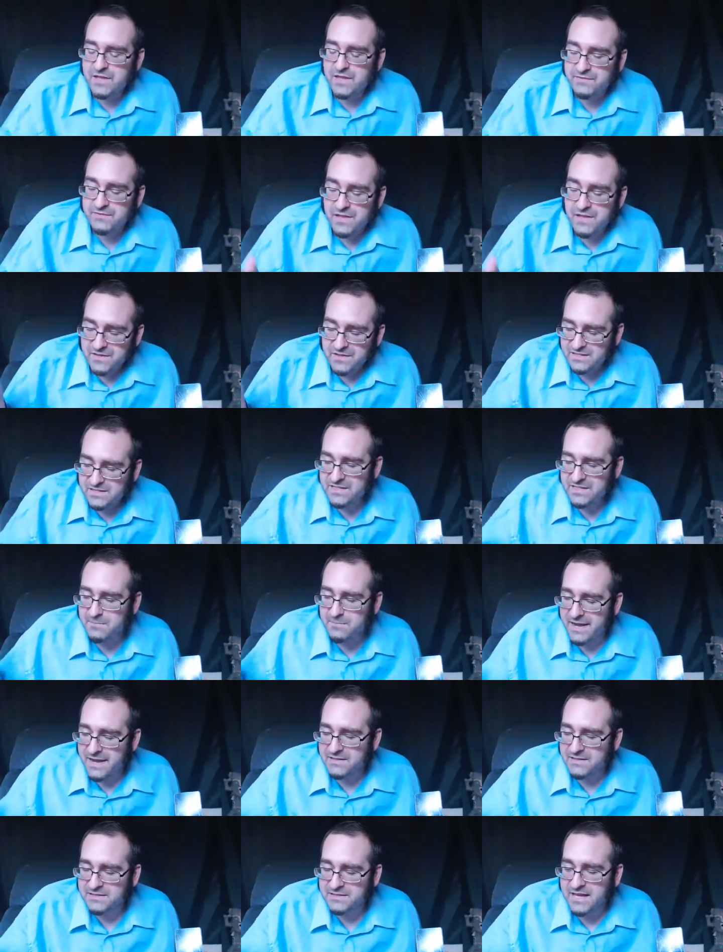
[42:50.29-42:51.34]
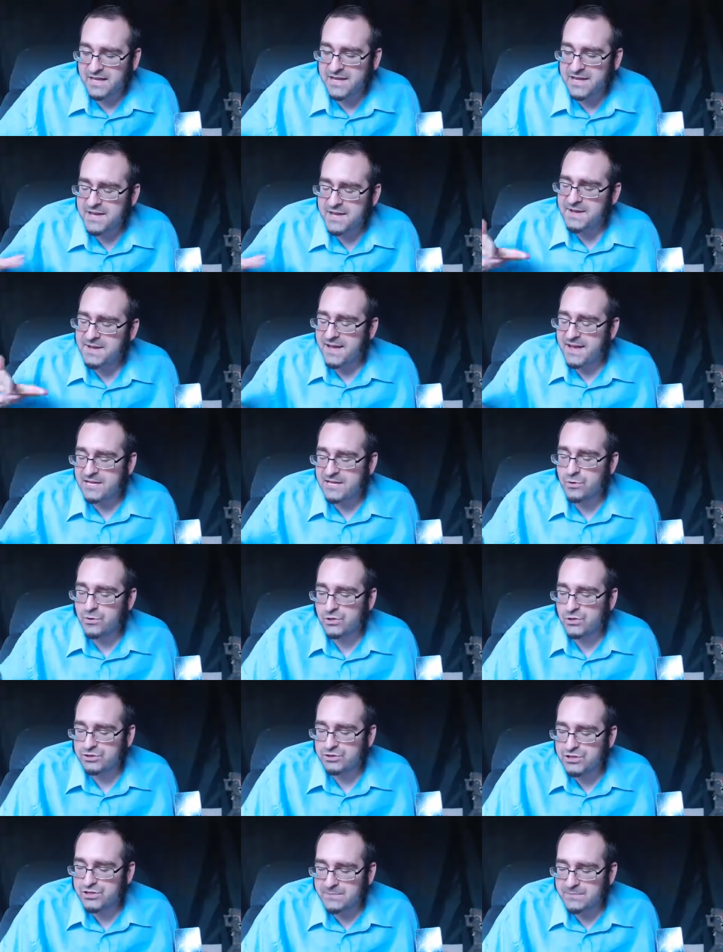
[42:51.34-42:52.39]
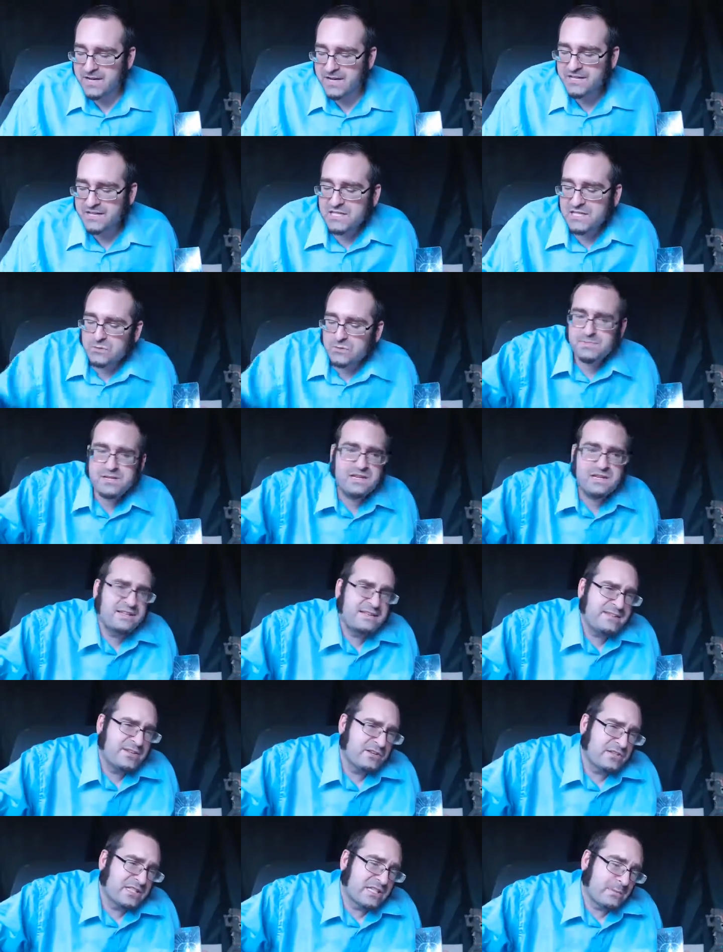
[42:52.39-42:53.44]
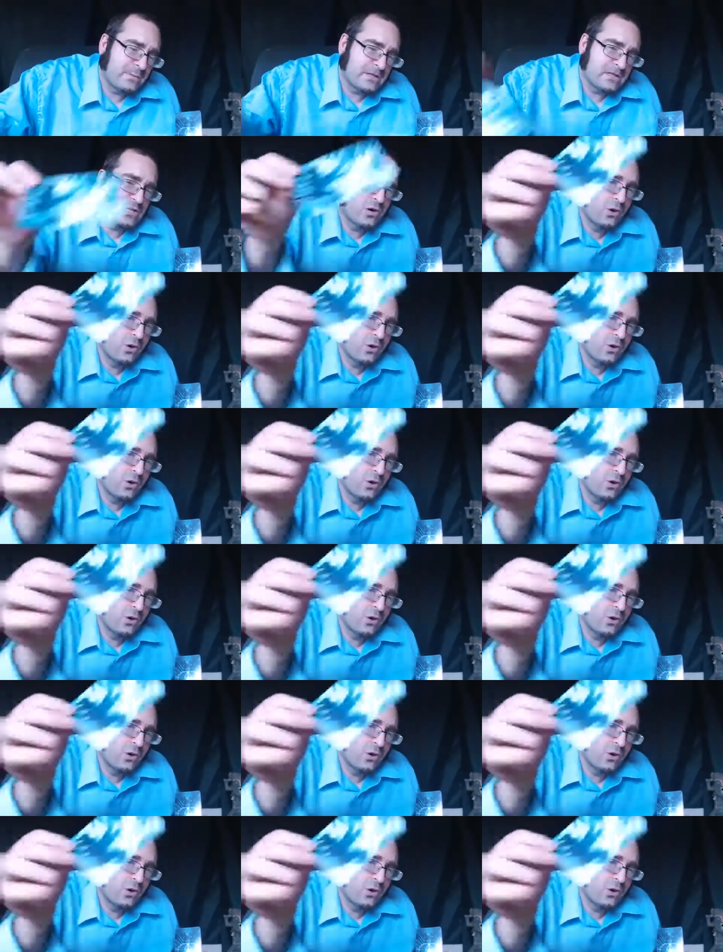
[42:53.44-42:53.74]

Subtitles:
If this is a man today, and you are a Gemini, this would be someone